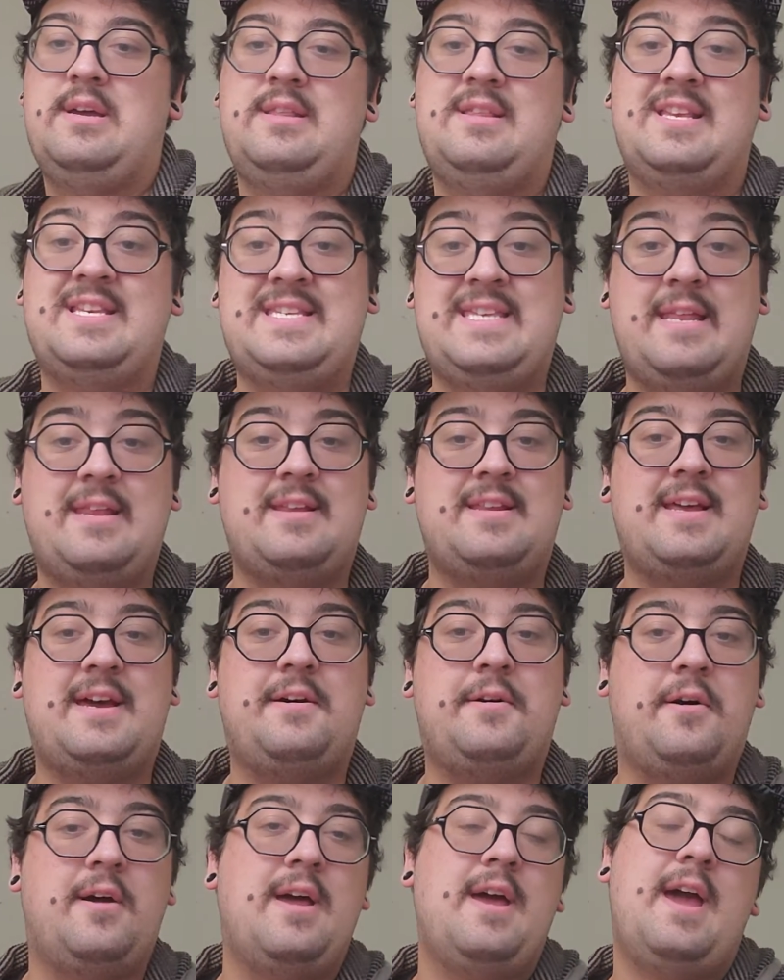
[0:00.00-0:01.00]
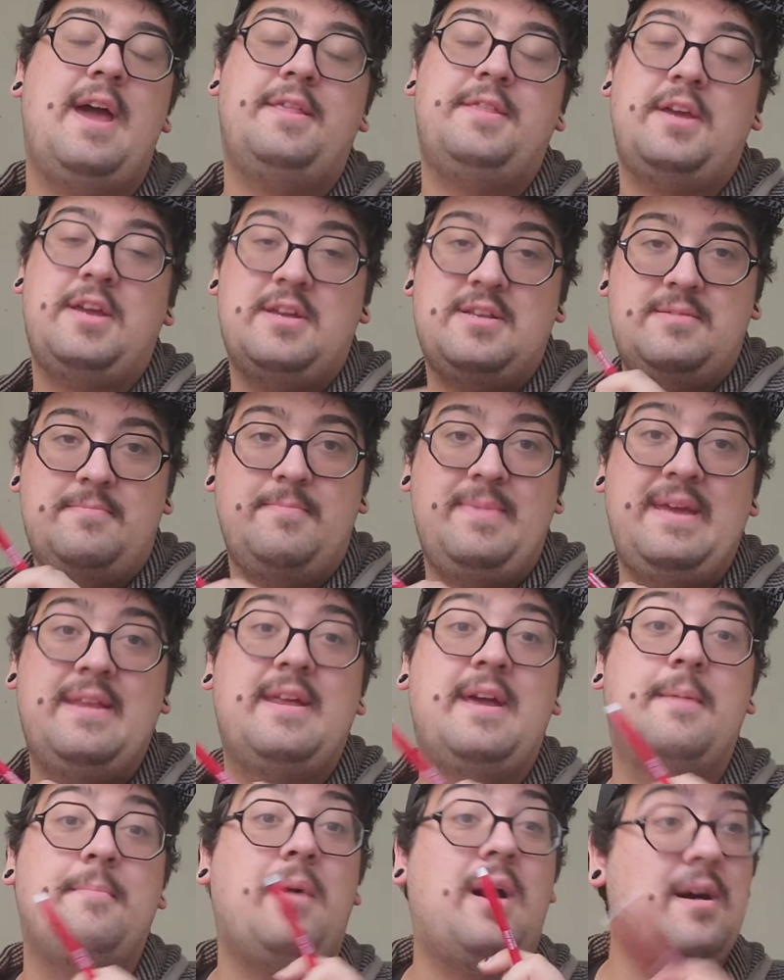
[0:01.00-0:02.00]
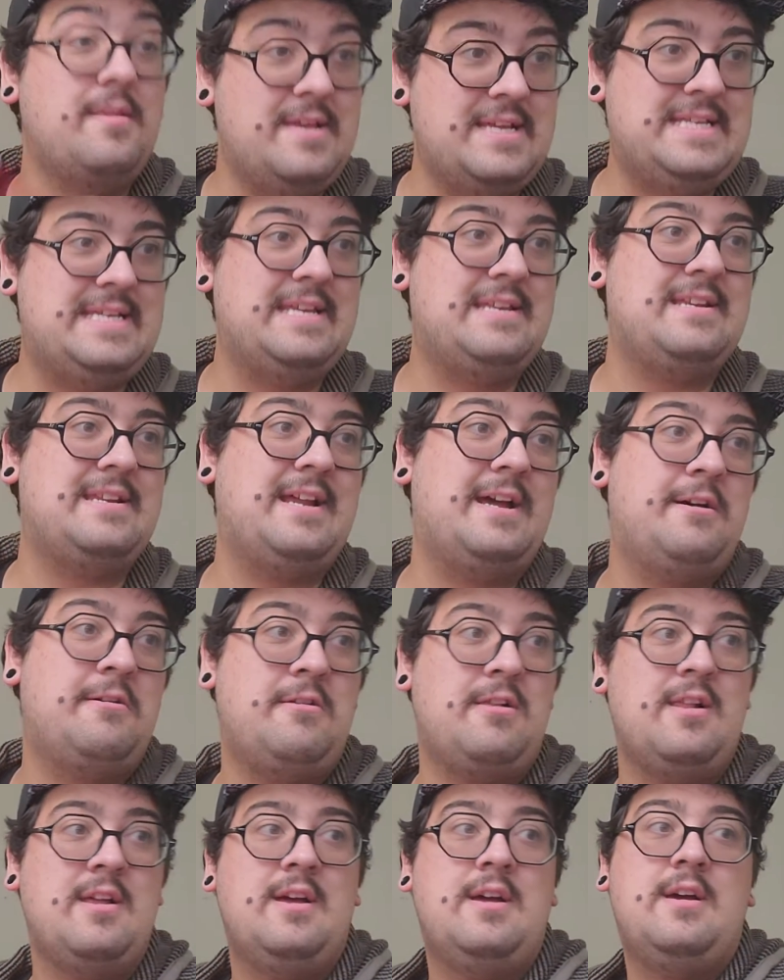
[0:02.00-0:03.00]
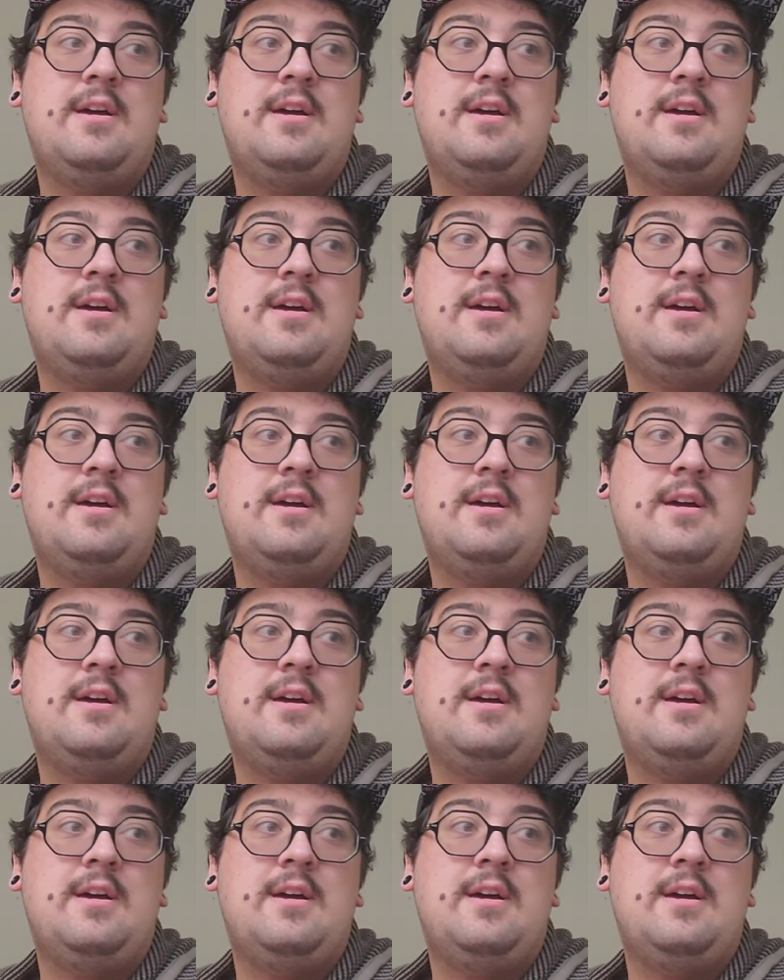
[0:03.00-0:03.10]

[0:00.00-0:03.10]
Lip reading: the Citadel, and then you meet him on the Citadel.